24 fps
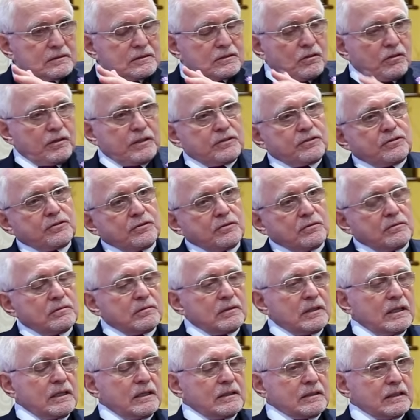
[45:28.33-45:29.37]
going
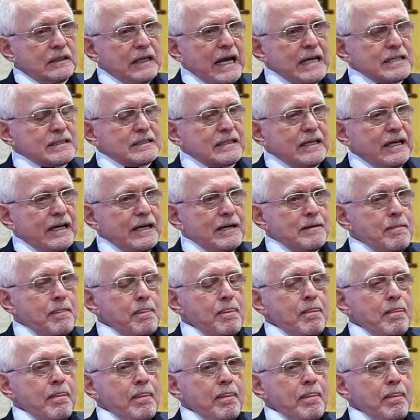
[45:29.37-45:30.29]
through uh, the last day.